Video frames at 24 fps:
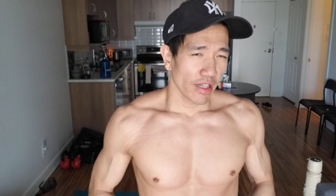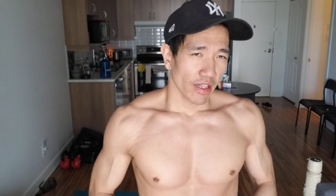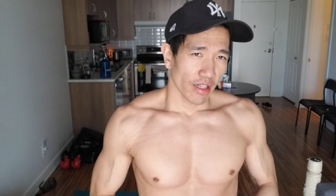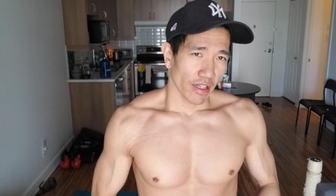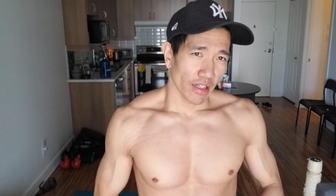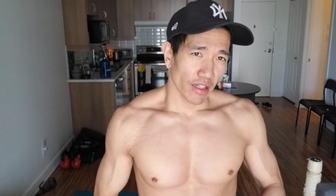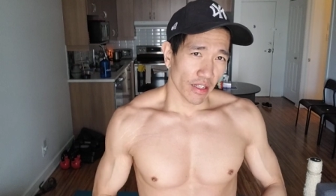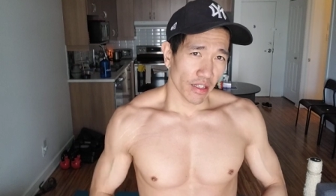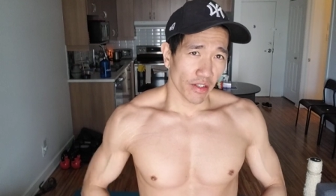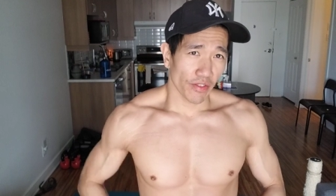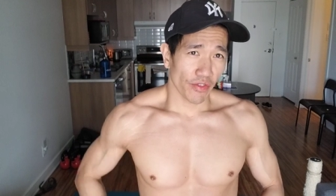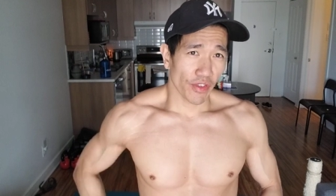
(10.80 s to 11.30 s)

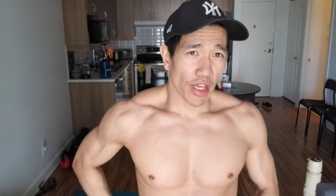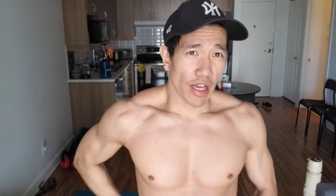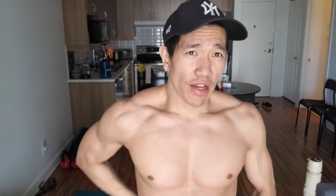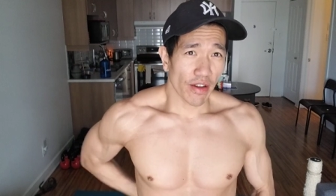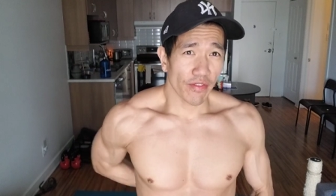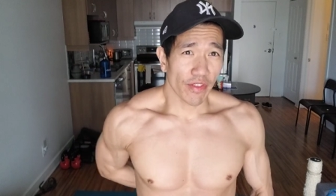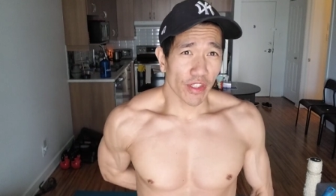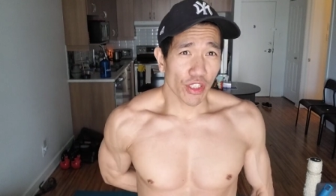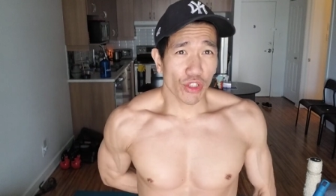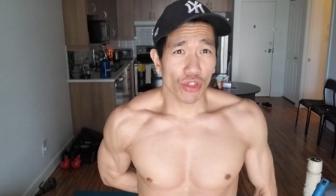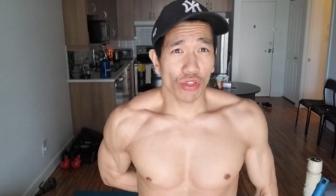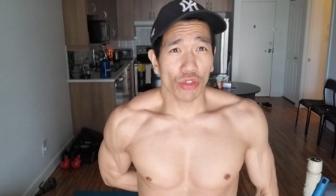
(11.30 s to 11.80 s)
Uh, if you
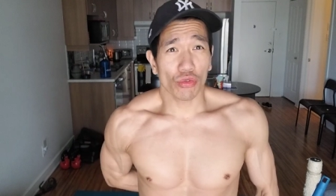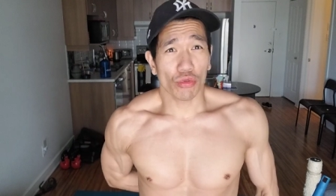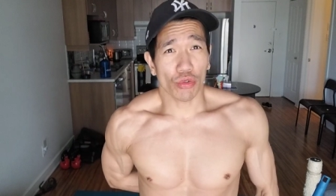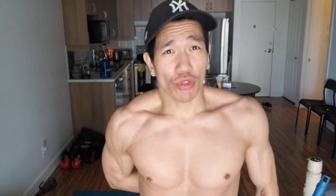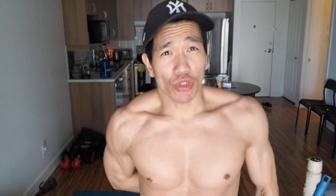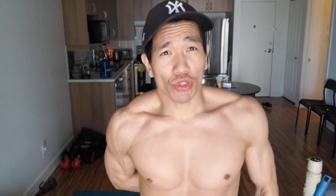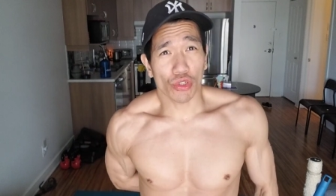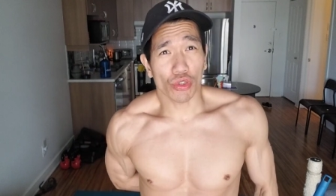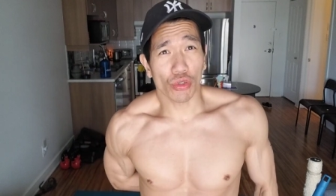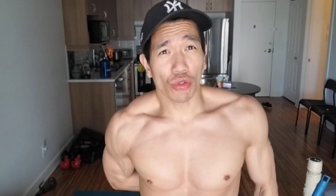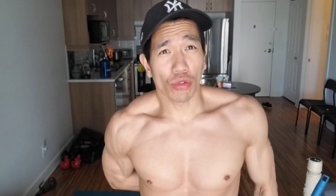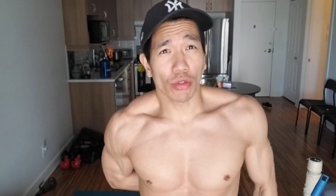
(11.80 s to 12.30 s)
have issues with
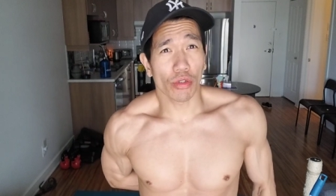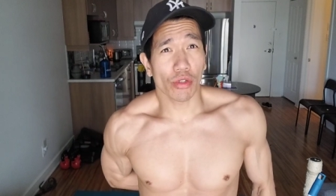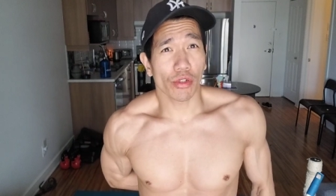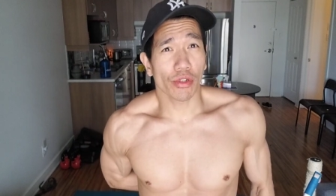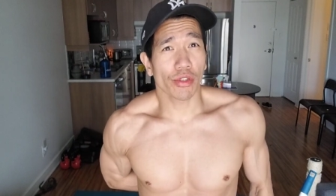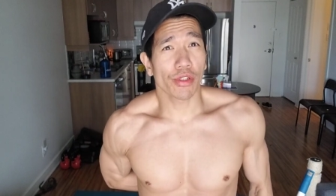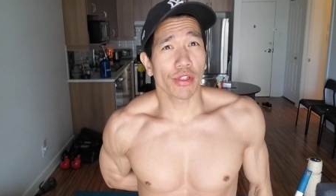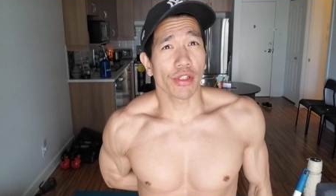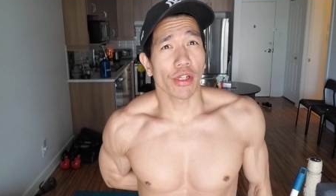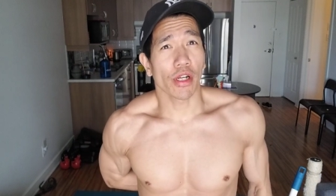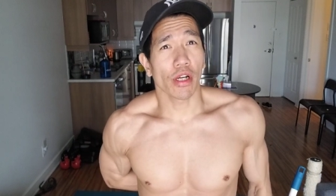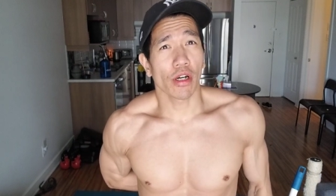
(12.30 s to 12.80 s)
your
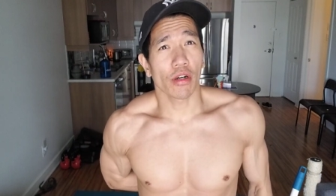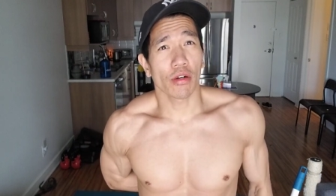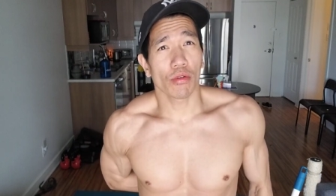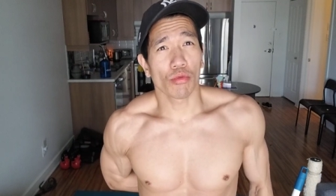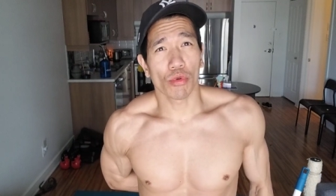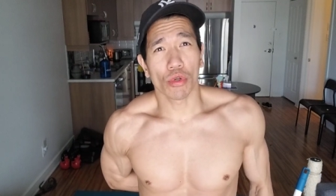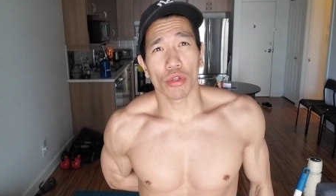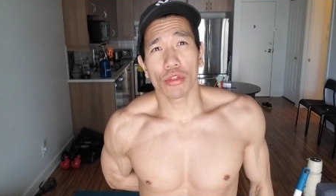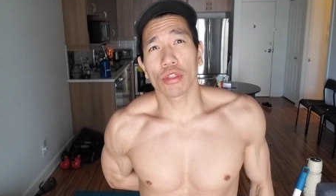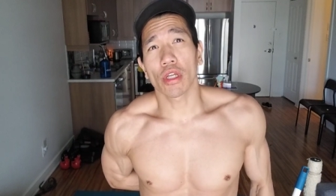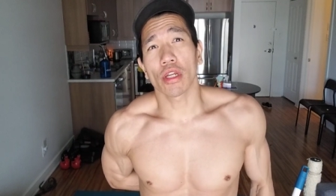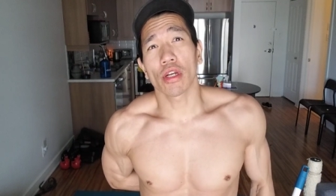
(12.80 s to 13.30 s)
shoulders, you know,
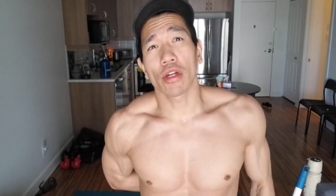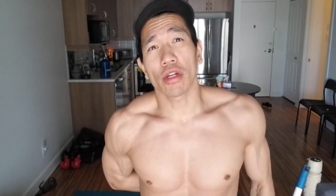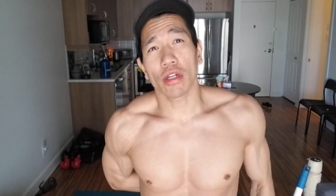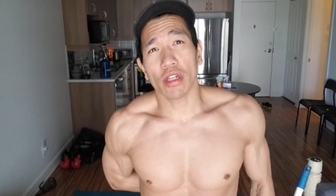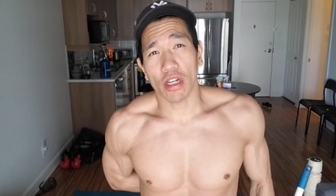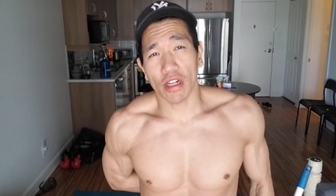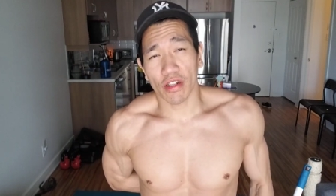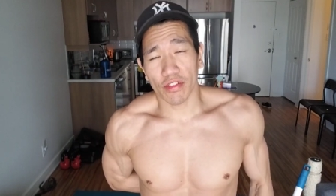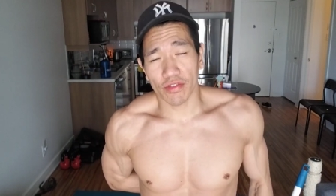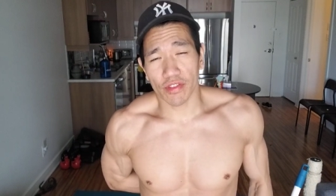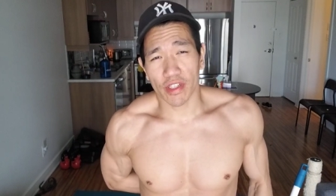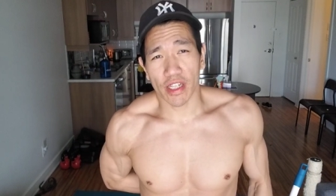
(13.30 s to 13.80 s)
rotator
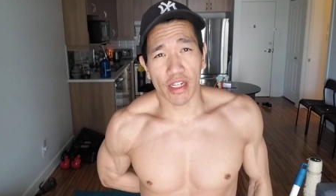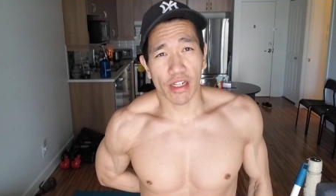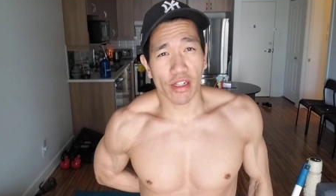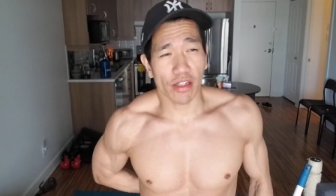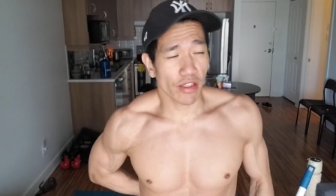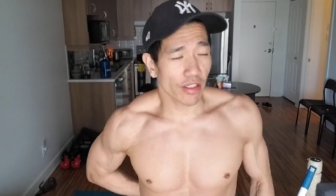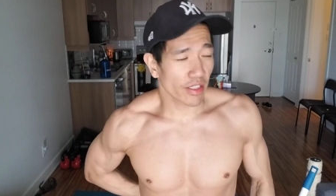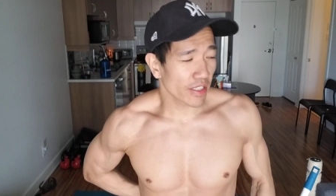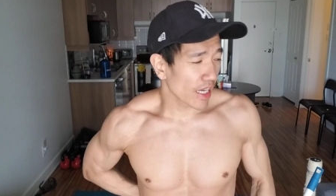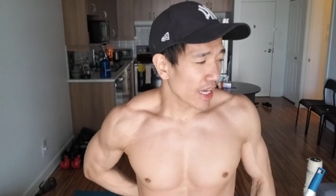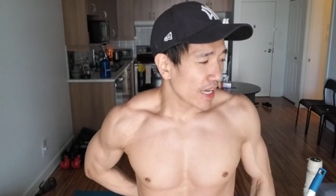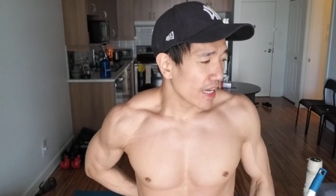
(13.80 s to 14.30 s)
cuff
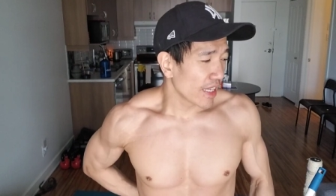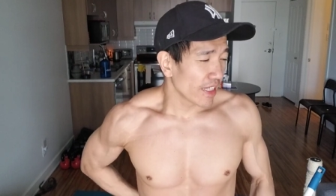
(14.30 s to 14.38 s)
tears.